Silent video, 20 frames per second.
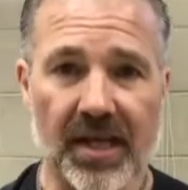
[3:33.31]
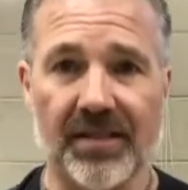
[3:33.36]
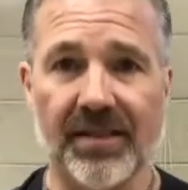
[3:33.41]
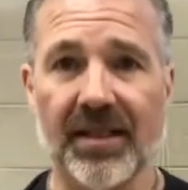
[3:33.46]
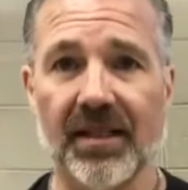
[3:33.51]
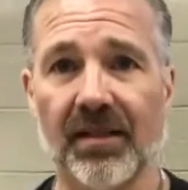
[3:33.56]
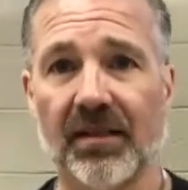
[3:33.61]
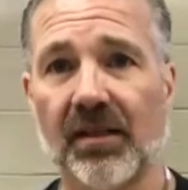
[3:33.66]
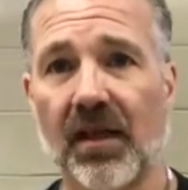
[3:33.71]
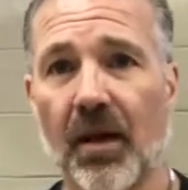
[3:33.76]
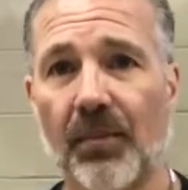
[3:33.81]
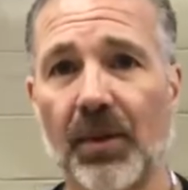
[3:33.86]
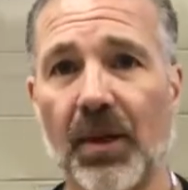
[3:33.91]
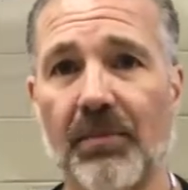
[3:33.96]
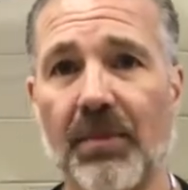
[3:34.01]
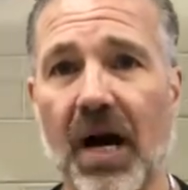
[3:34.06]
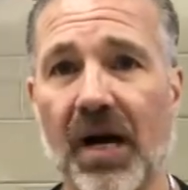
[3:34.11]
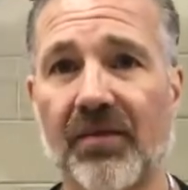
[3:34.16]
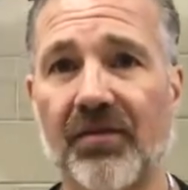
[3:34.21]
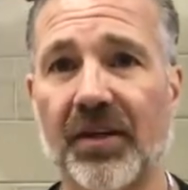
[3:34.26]
I did a couple
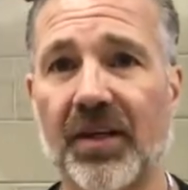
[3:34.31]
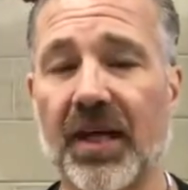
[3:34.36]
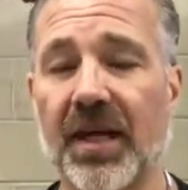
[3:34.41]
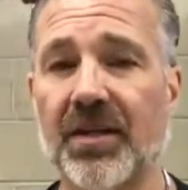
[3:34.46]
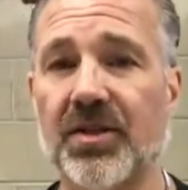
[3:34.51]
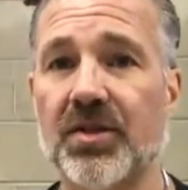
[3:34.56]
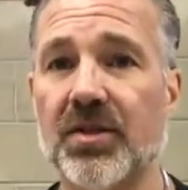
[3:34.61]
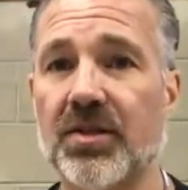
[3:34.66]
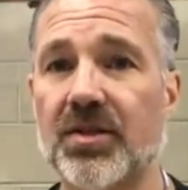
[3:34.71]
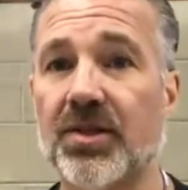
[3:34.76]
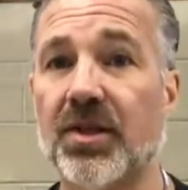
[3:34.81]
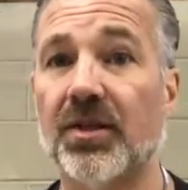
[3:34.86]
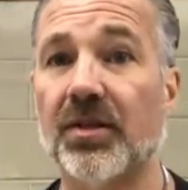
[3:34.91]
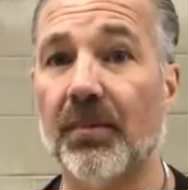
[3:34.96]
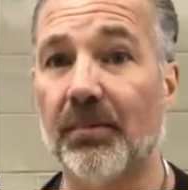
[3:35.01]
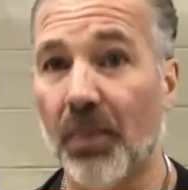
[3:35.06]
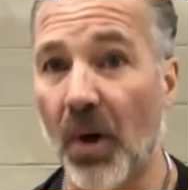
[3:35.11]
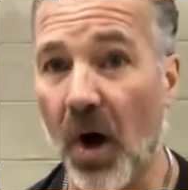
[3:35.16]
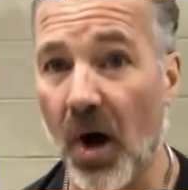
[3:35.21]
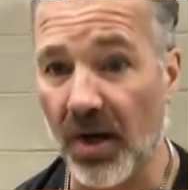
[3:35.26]
of modifications to the
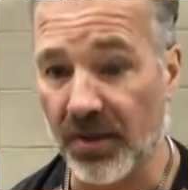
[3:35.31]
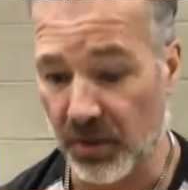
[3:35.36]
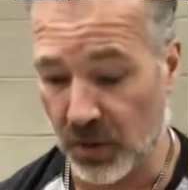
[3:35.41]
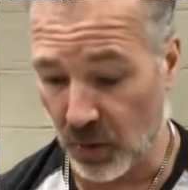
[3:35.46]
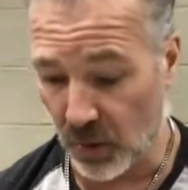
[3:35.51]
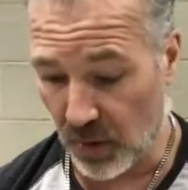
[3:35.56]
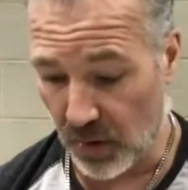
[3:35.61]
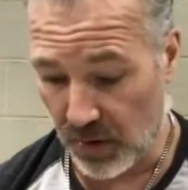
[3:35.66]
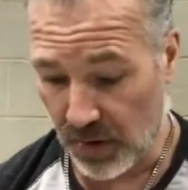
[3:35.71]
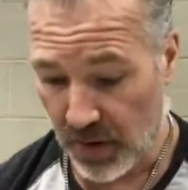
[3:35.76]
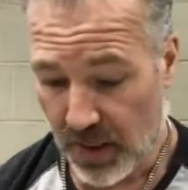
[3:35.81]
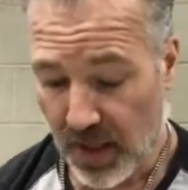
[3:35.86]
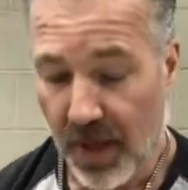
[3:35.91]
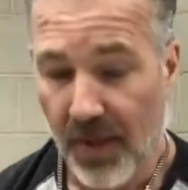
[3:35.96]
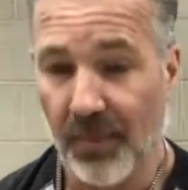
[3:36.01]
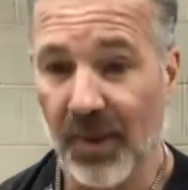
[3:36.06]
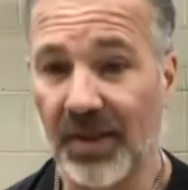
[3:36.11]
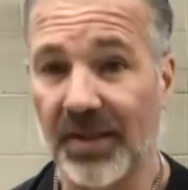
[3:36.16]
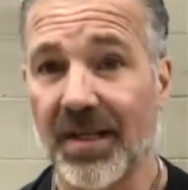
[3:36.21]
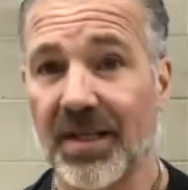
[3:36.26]
barn door,
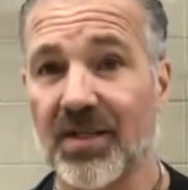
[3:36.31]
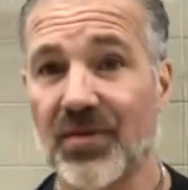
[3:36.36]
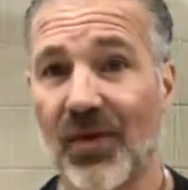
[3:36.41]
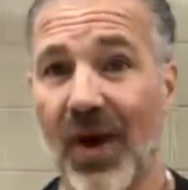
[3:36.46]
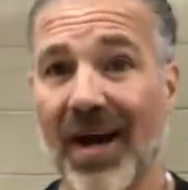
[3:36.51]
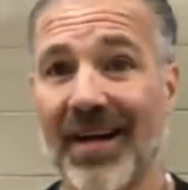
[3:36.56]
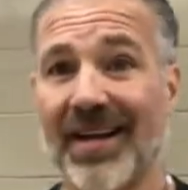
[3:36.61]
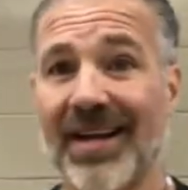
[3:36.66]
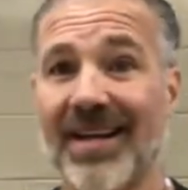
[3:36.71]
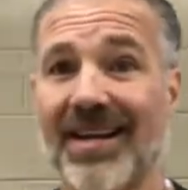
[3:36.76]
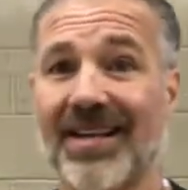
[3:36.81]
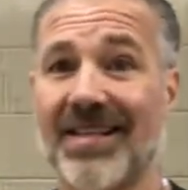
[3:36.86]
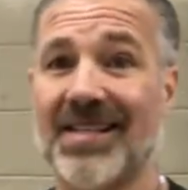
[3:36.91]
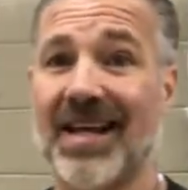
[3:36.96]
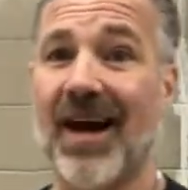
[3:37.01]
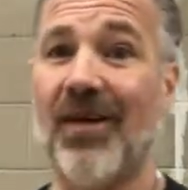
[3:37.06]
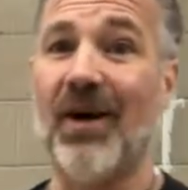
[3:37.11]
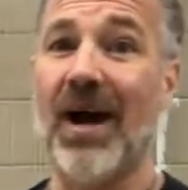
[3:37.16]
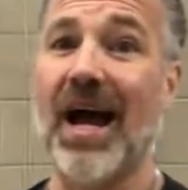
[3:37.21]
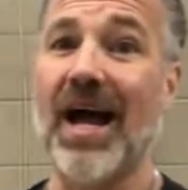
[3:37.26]
but this right here is
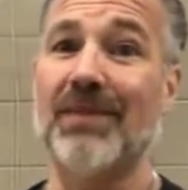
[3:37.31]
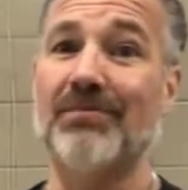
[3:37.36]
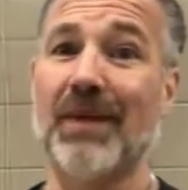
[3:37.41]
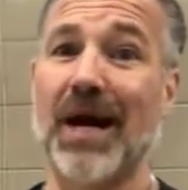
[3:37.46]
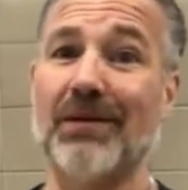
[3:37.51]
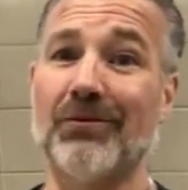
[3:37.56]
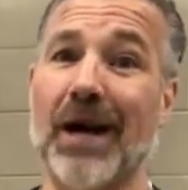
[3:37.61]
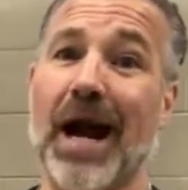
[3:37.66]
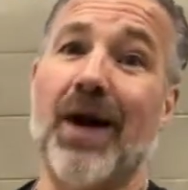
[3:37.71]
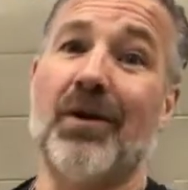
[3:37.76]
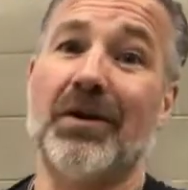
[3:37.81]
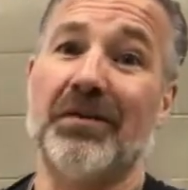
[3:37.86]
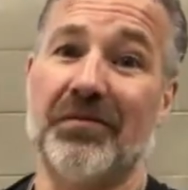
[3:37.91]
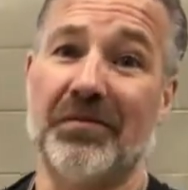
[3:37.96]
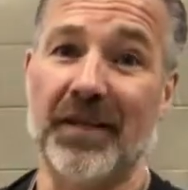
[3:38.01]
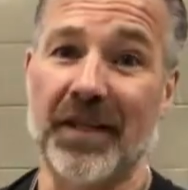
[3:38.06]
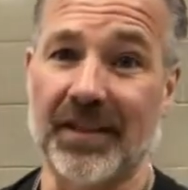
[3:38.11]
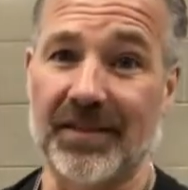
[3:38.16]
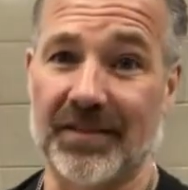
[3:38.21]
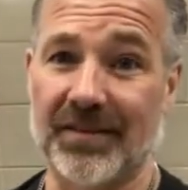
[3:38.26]
how I had my router
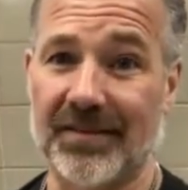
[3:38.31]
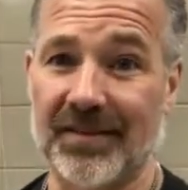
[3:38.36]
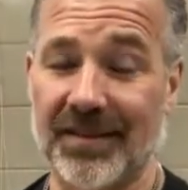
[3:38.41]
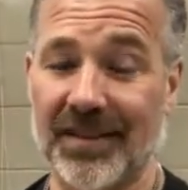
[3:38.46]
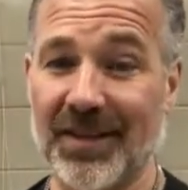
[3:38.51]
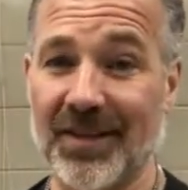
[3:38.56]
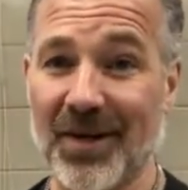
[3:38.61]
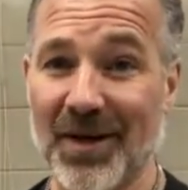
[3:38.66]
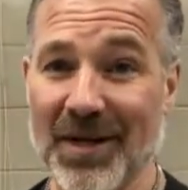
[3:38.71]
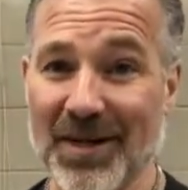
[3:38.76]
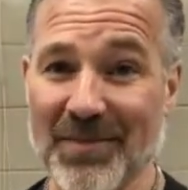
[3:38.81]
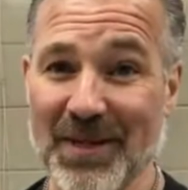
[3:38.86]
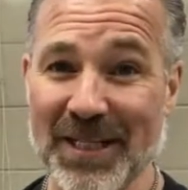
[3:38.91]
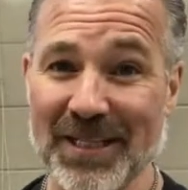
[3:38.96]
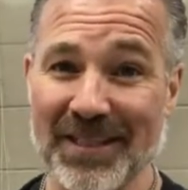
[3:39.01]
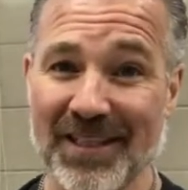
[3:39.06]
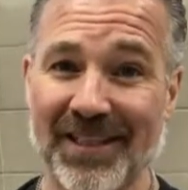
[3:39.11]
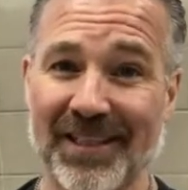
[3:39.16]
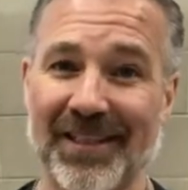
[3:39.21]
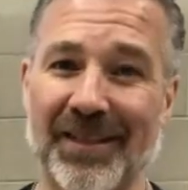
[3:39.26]
fixed. You know what I mean?
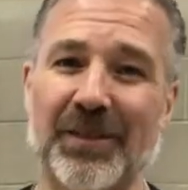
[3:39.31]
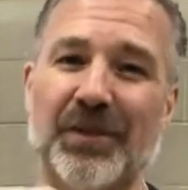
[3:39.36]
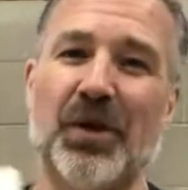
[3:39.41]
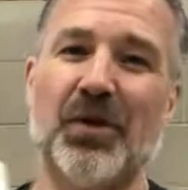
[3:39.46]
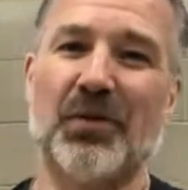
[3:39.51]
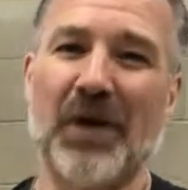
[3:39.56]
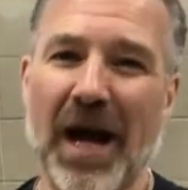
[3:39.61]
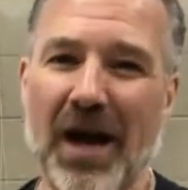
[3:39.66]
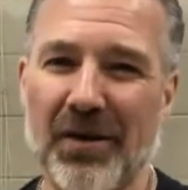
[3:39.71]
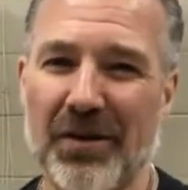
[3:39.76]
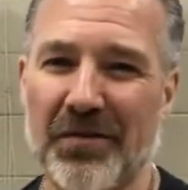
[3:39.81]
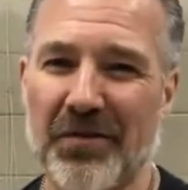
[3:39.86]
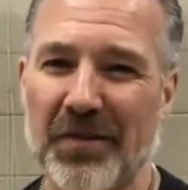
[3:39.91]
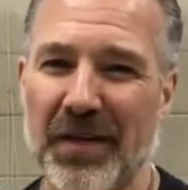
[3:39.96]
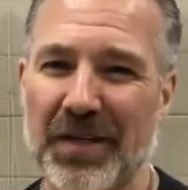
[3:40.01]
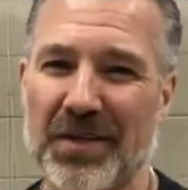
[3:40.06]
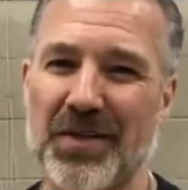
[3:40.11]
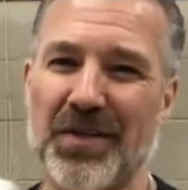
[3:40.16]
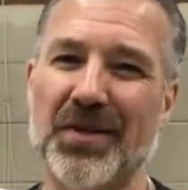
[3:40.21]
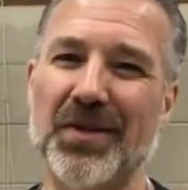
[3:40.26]
The router
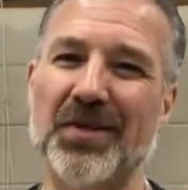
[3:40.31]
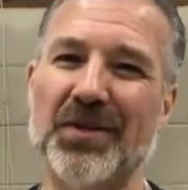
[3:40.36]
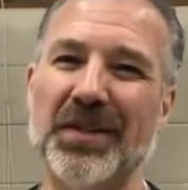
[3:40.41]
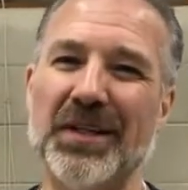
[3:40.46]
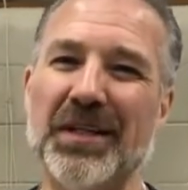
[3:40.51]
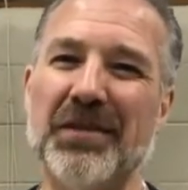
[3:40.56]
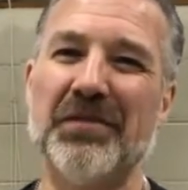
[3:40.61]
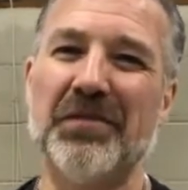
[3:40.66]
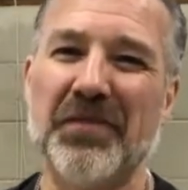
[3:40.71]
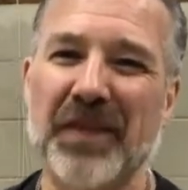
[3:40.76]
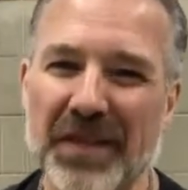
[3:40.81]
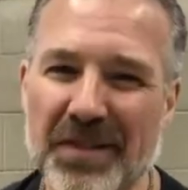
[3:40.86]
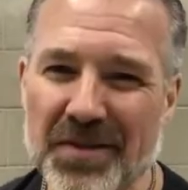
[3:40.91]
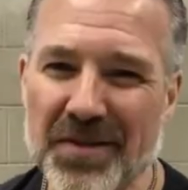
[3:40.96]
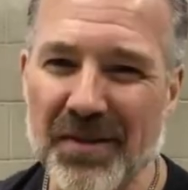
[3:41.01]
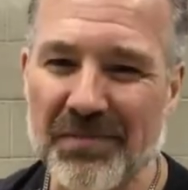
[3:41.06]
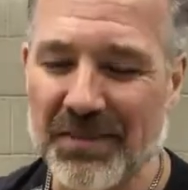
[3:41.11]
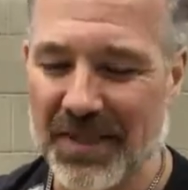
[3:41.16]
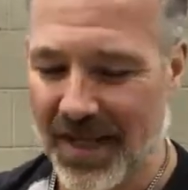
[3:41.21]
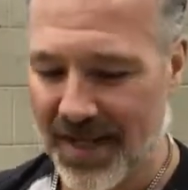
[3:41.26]
fix, you know, you need a fix
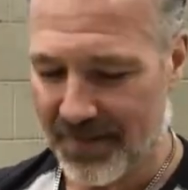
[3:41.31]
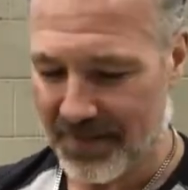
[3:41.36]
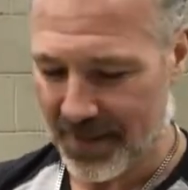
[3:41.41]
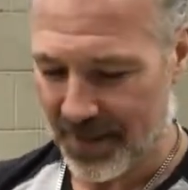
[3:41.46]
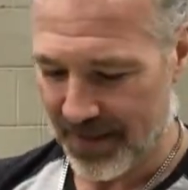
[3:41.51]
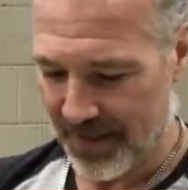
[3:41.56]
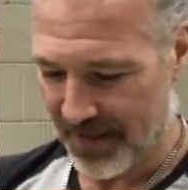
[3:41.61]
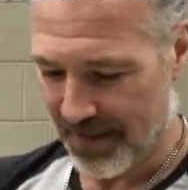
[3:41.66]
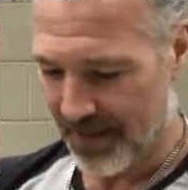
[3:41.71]
sometimes.